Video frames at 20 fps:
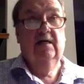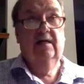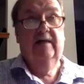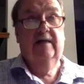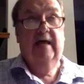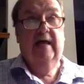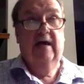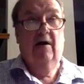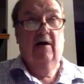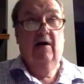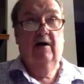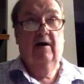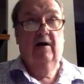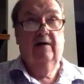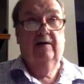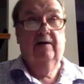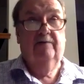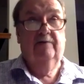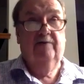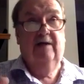They
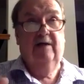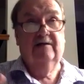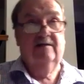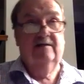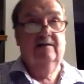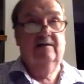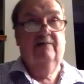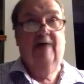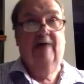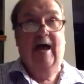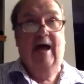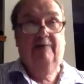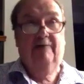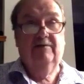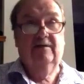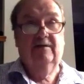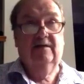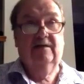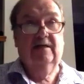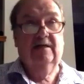are the presence of
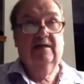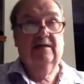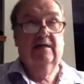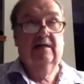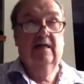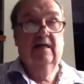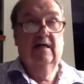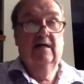absences.